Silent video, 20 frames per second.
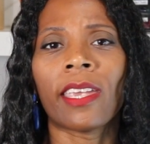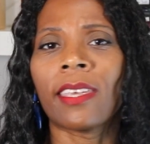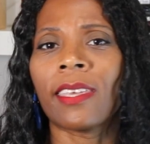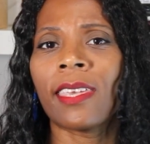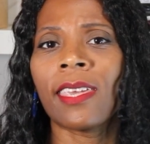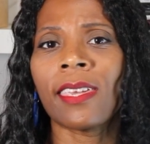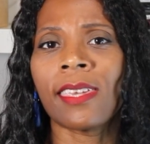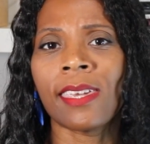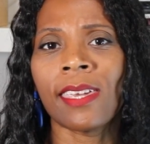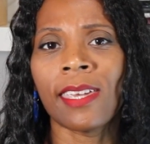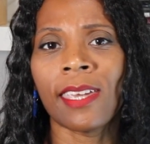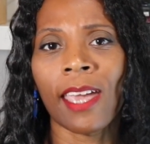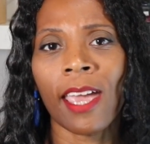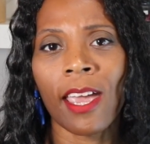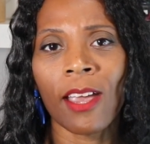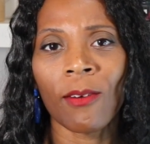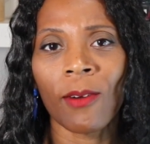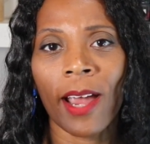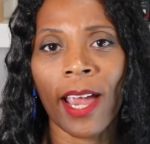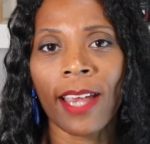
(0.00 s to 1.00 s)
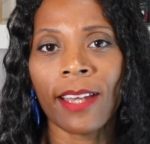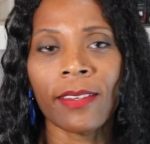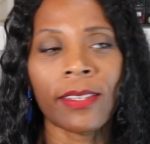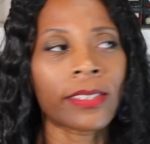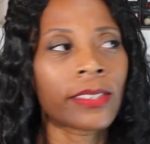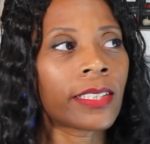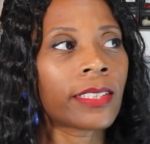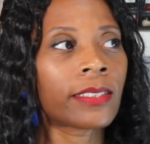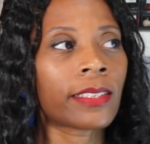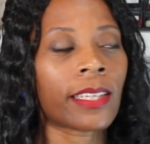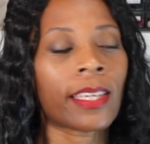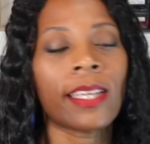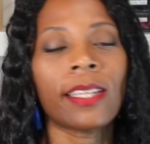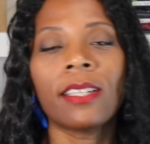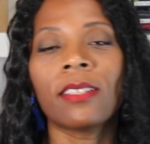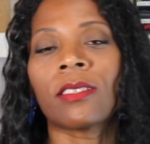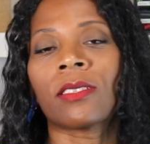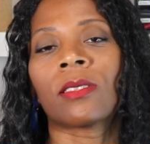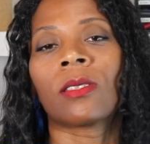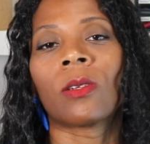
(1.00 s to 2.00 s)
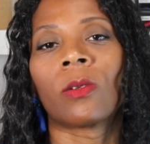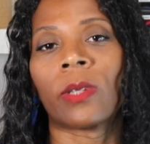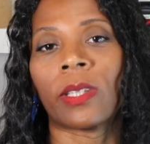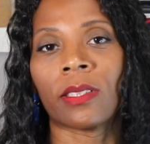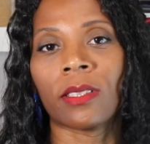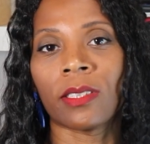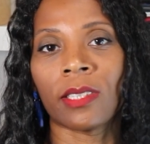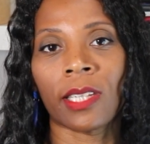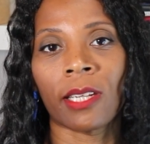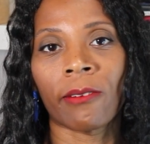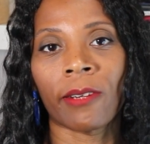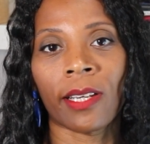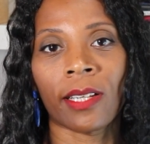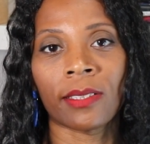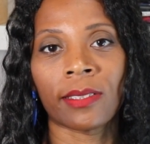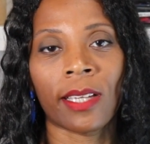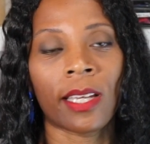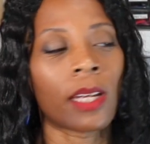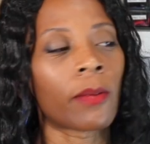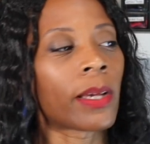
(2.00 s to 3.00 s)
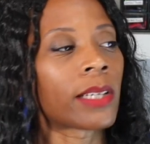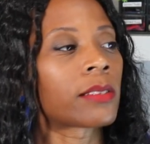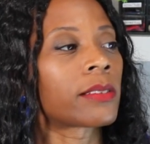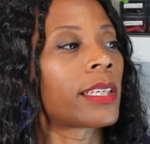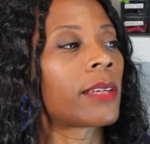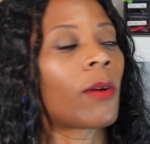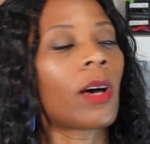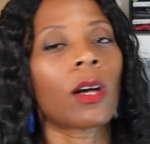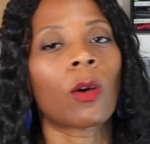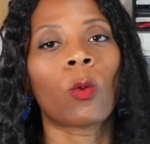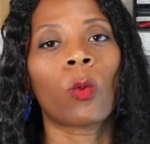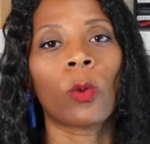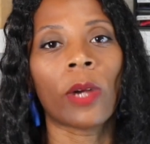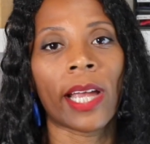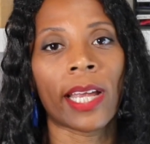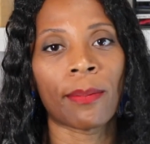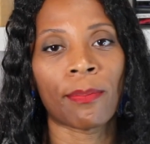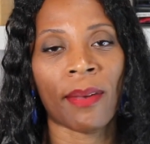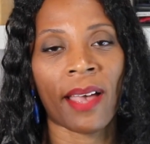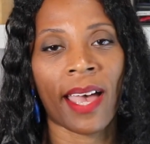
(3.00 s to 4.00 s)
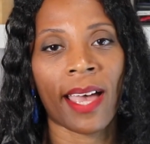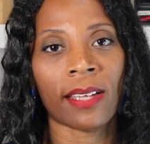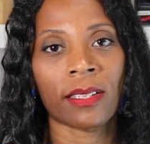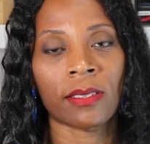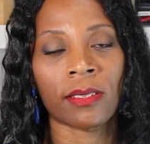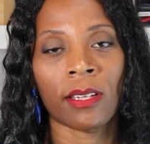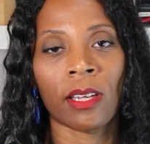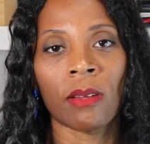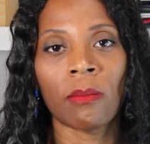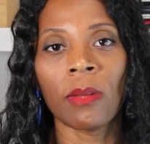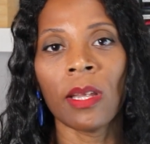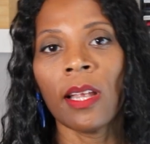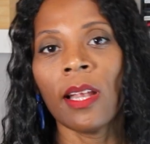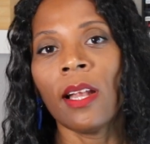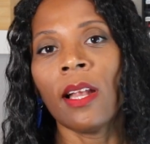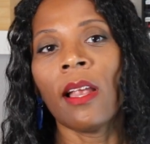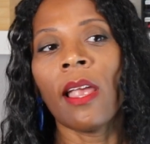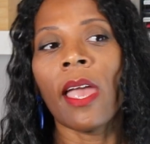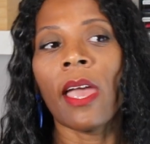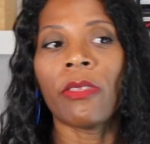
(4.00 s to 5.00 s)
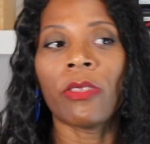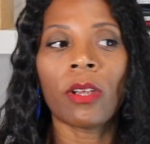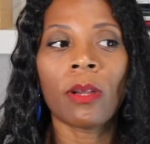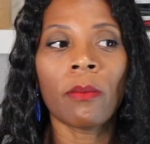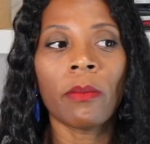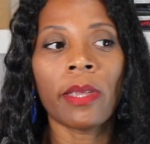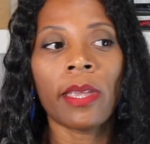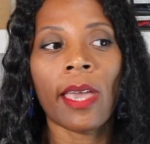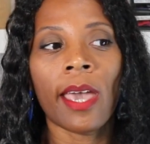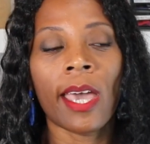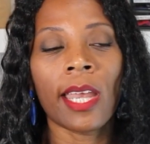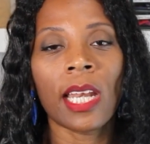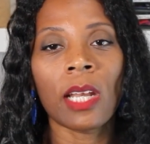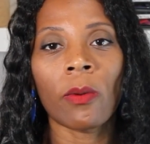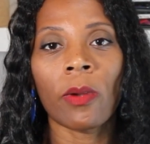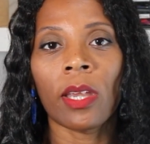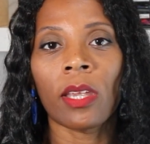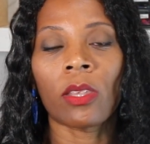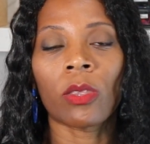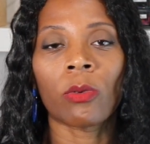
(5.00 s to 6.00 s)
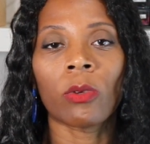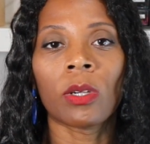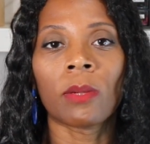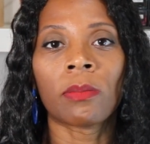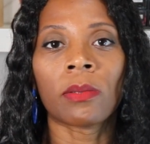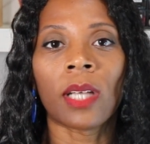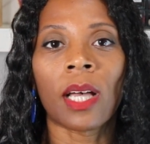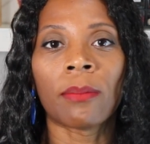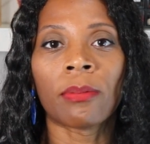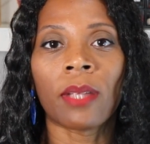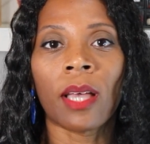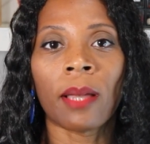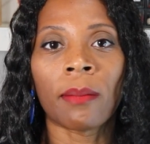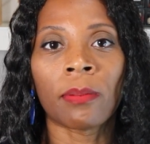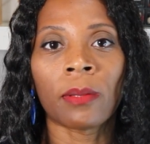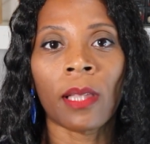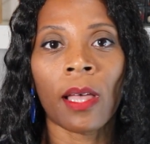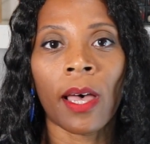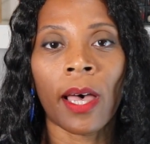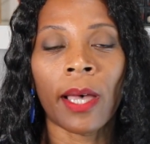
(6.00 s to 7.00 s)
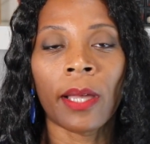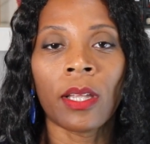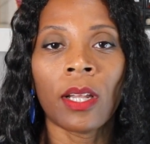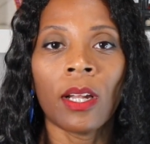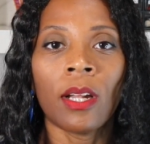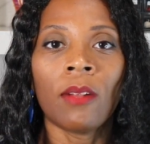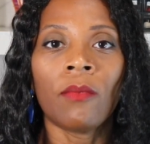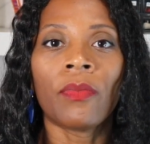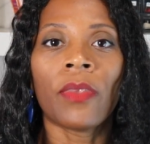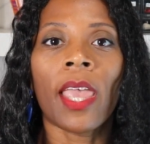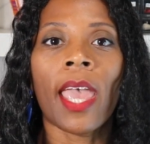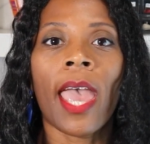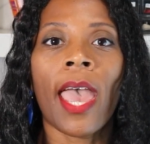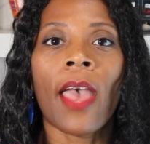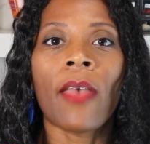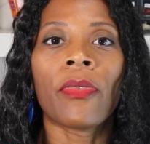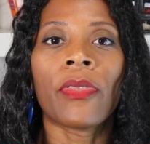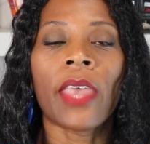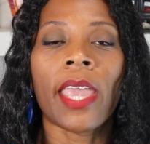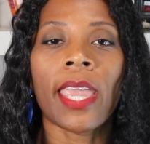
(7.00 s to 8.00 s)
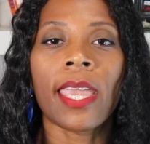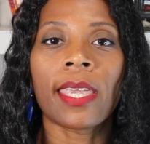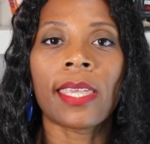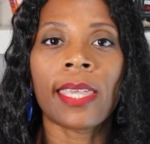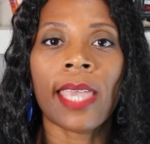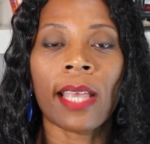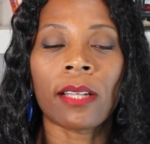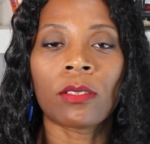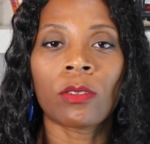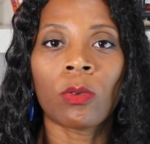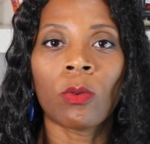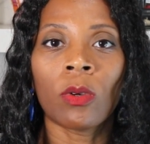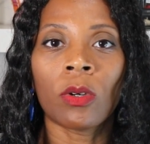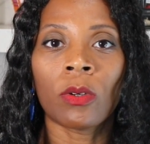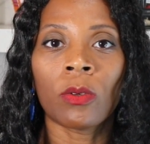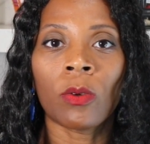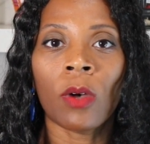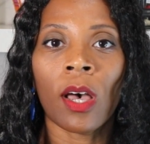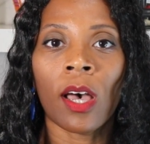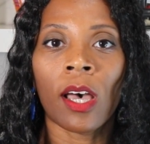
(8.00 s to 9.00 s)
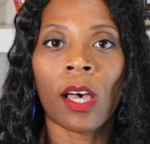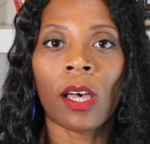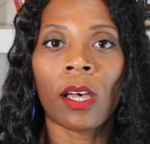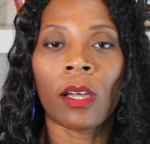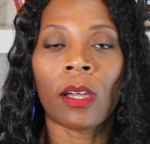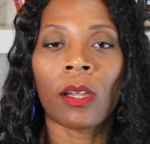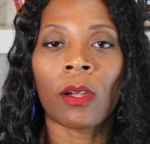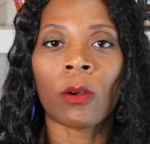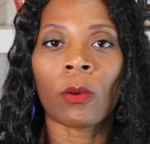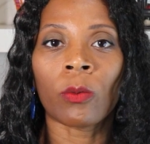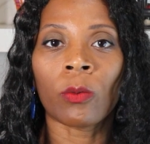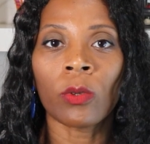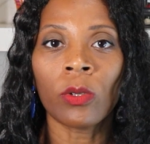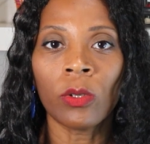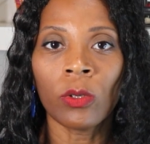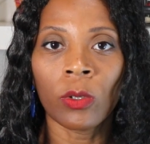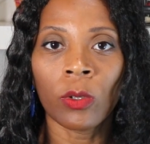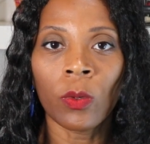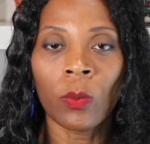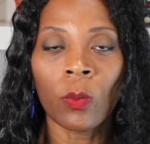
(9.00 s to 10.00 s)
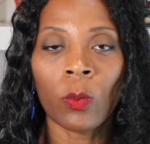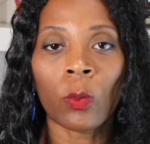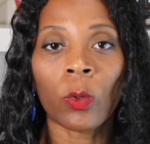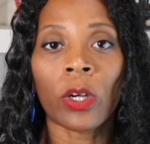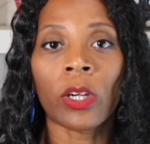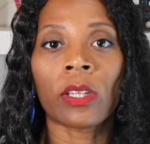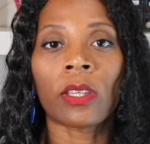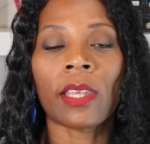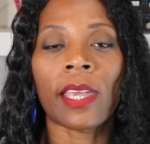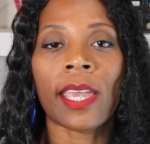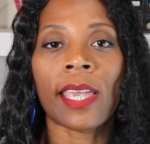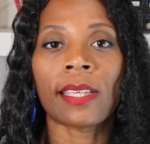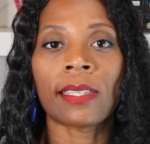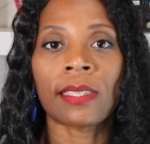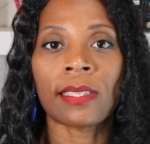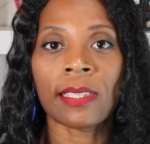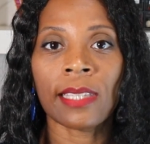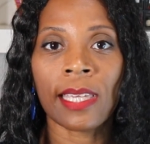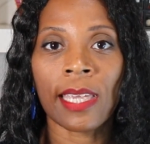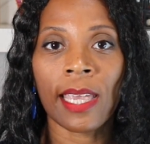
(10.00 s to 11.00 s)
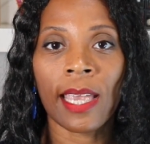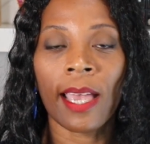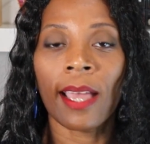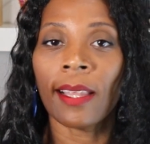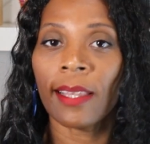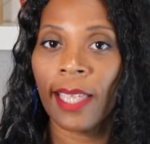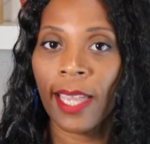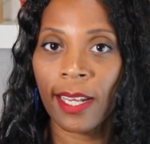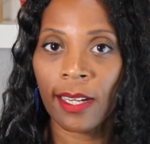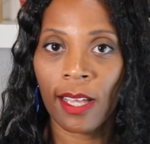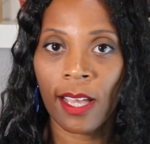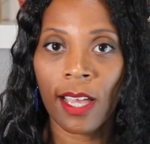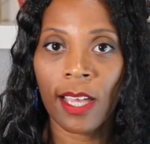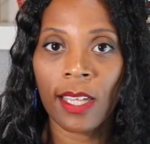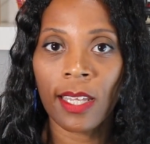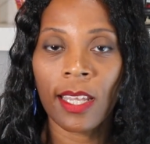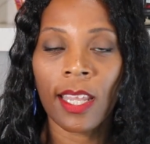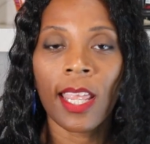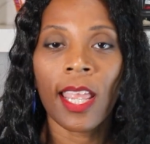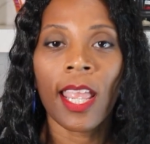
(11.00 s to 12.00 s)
and kikiing, right? Because this kid is so unserious. Anyway, so they walk right past him and they're meandering through blah, blah, blah. And they get to a room where they see Halaena